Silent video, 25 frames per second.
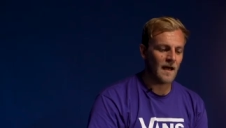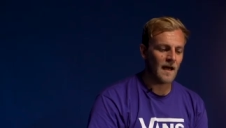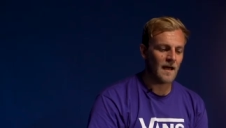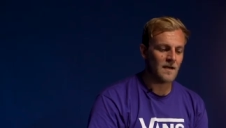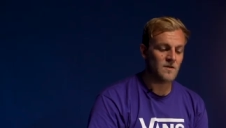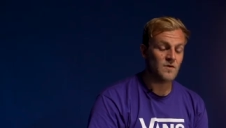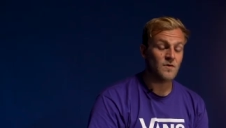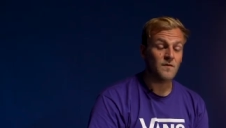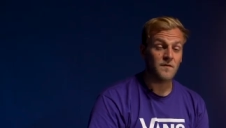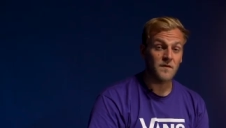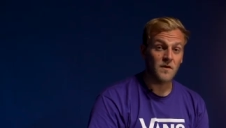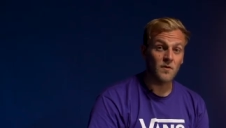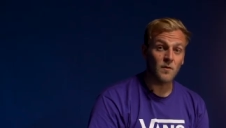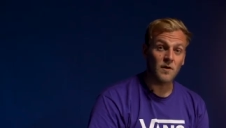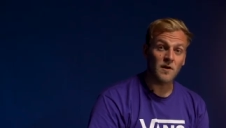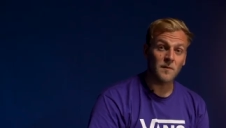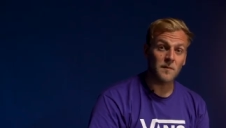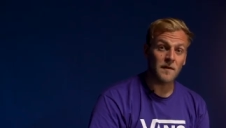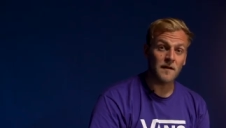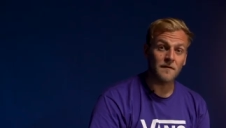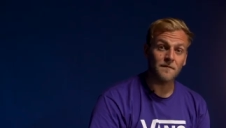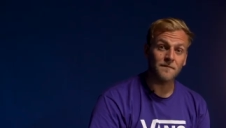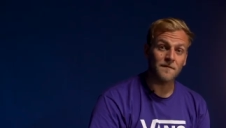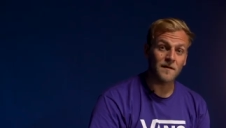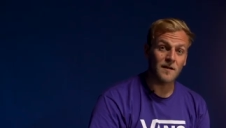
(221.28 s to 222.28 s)
So if you want to
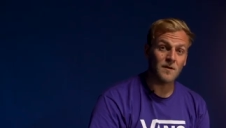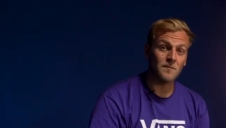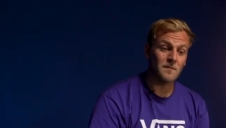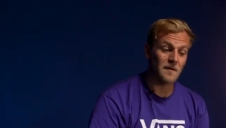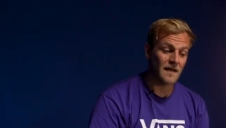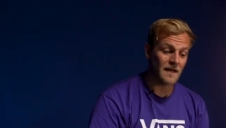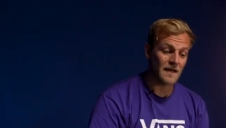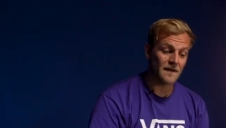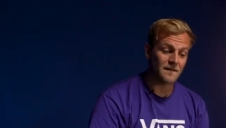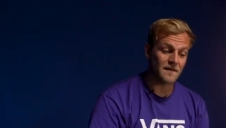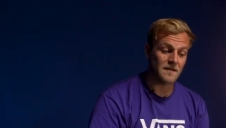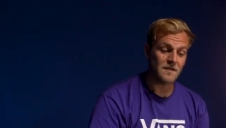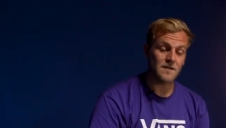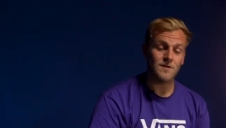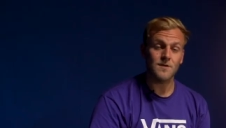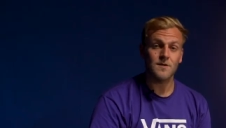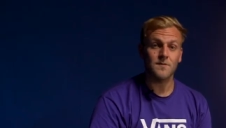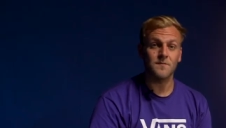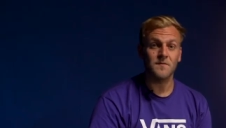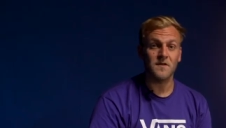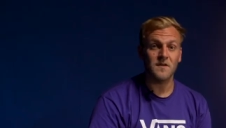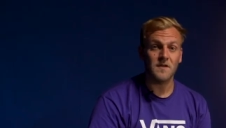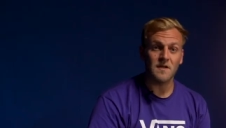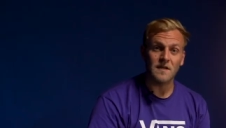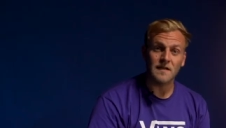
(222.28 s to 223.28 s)
be a filmmaker, this is
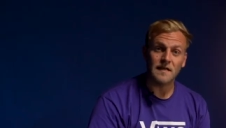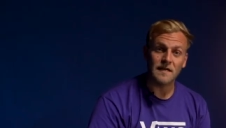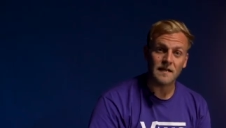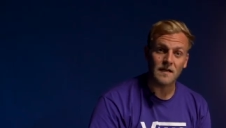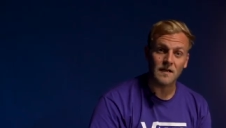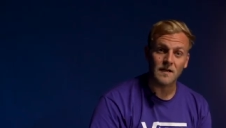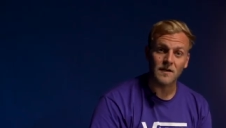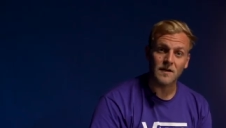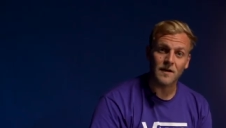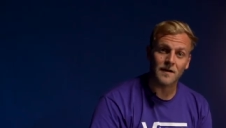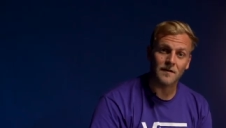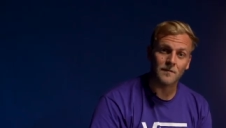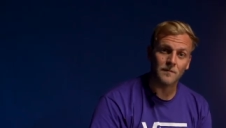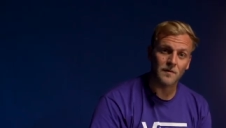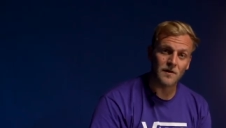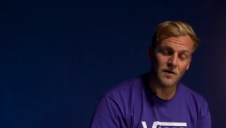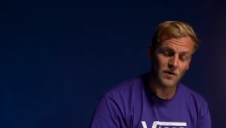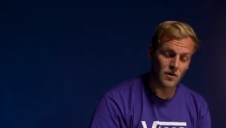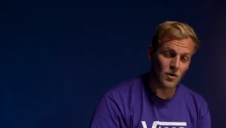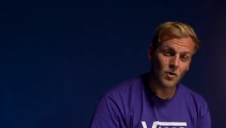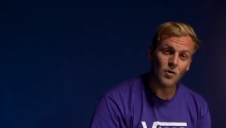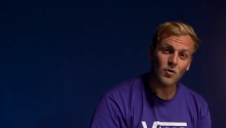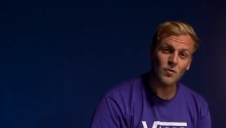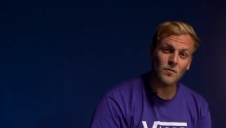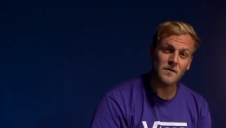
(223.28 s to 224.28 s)
something you need to learn. But you
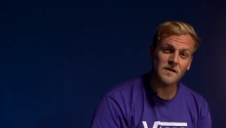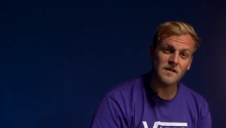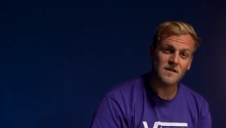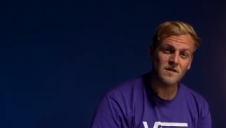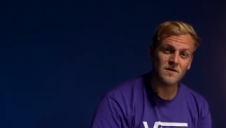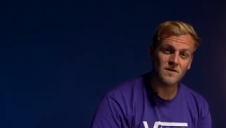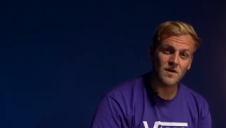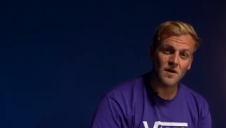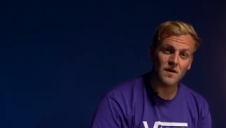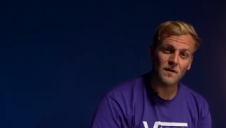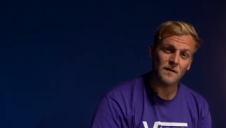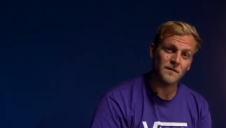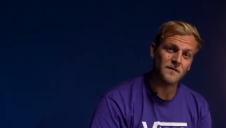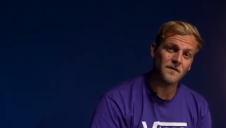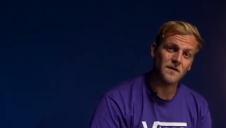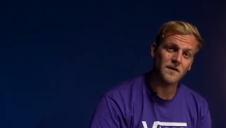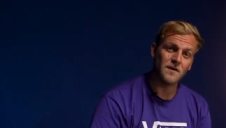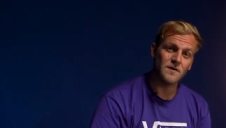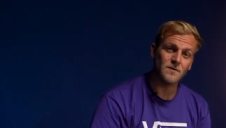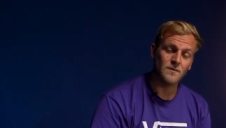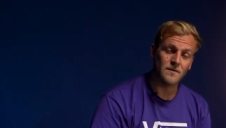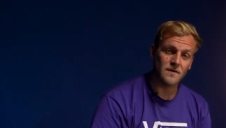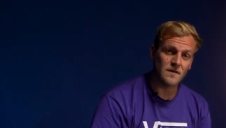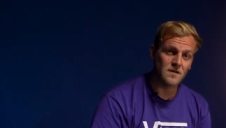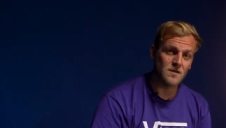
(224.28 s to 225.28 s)
always start
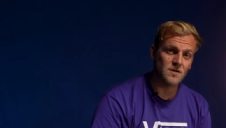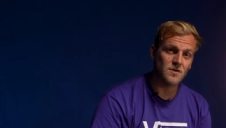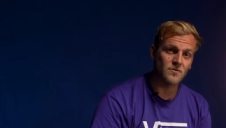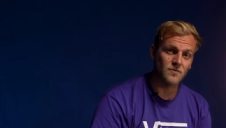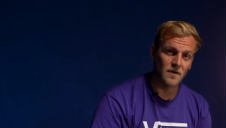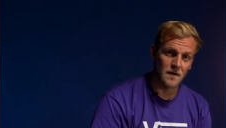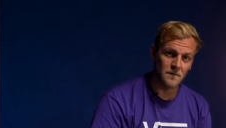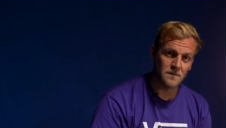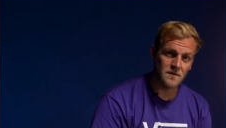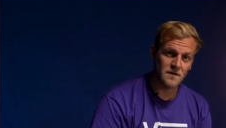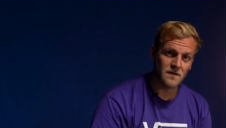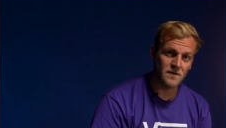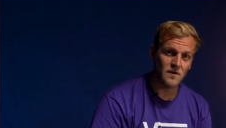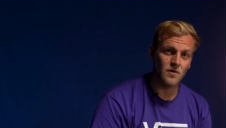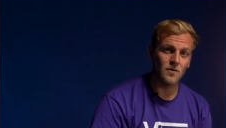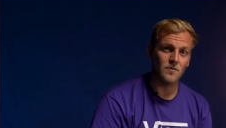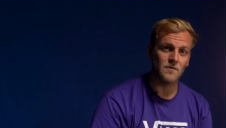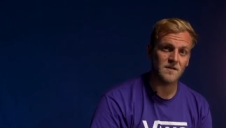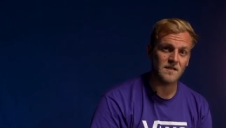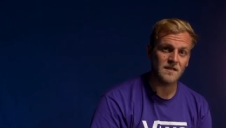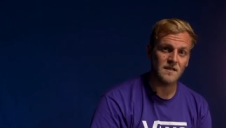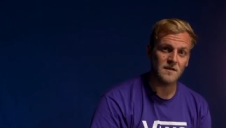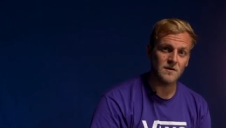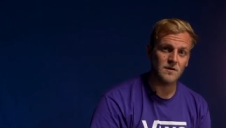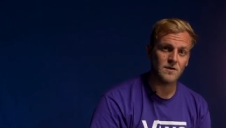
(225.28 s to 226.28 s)
first with the script. You
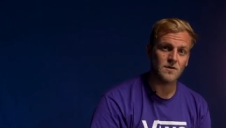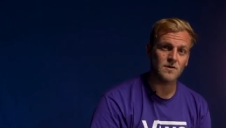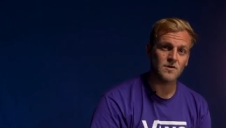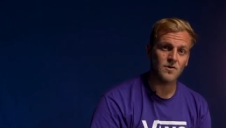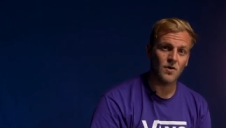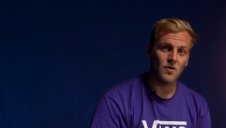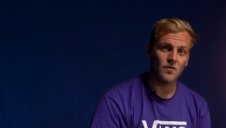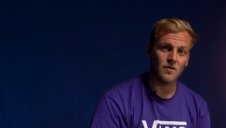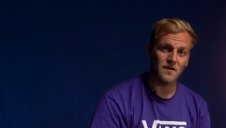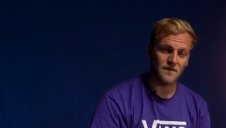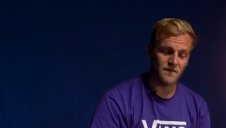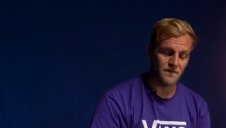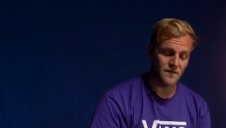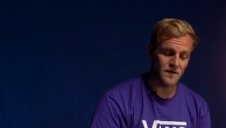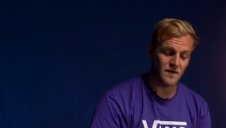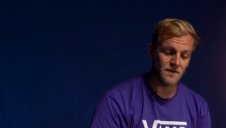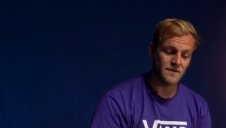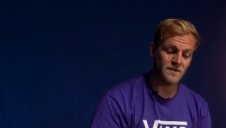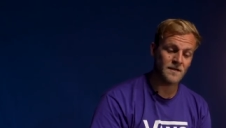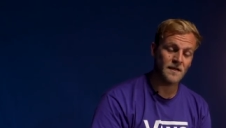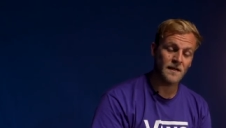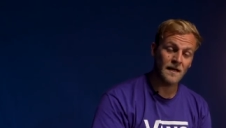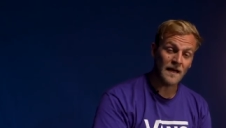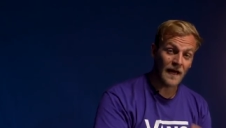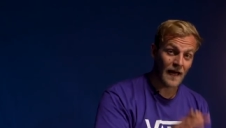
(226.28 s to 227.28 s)
always need your story
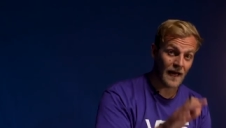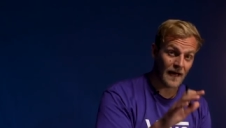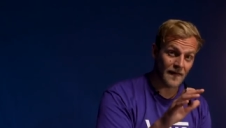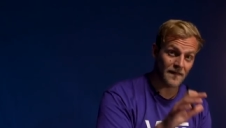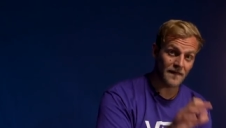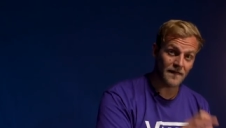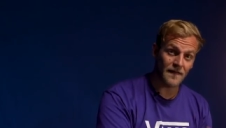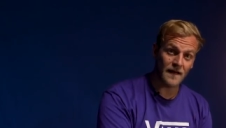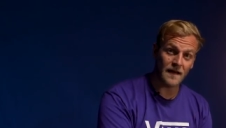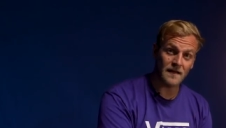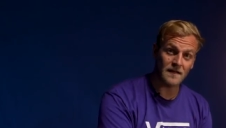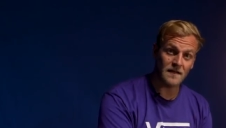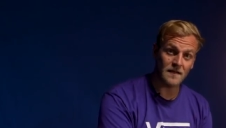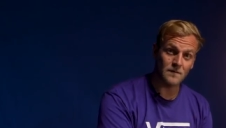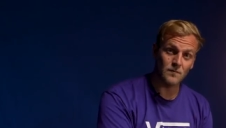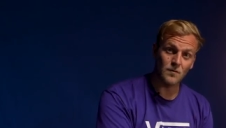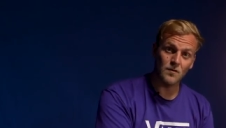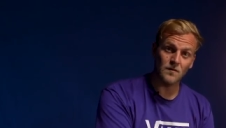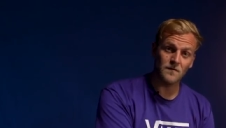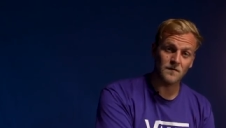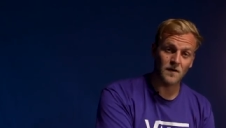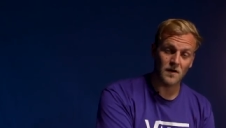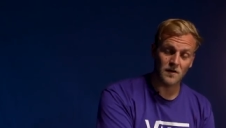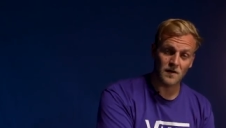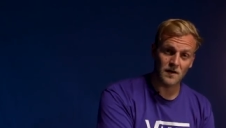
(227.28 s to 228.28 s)
first, and then you
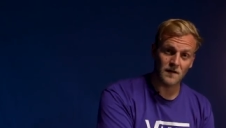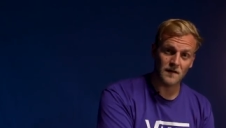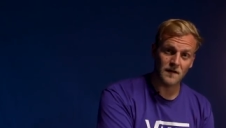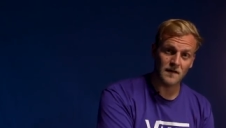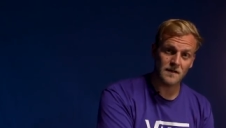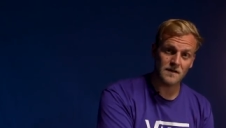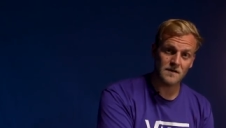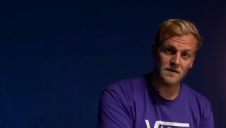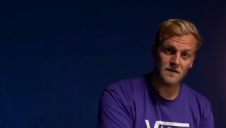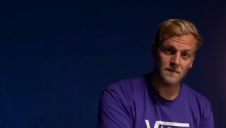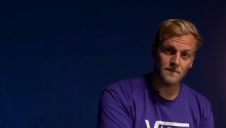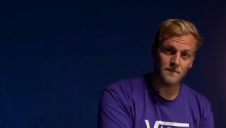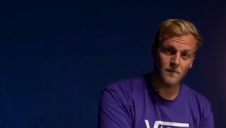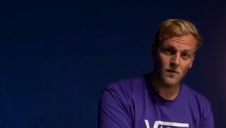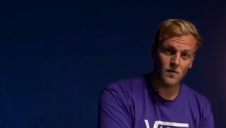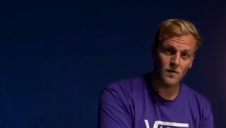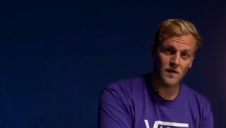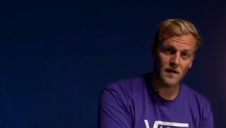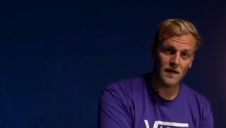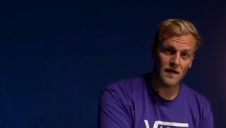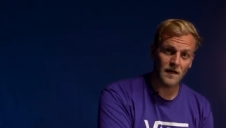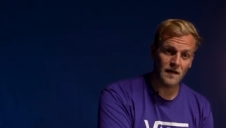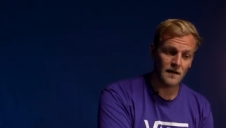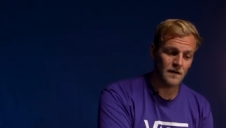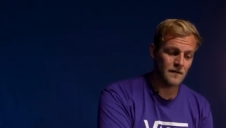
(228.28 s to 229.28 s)
move on to this.
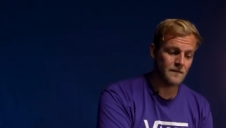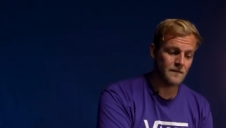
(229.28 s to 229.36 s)
Okay?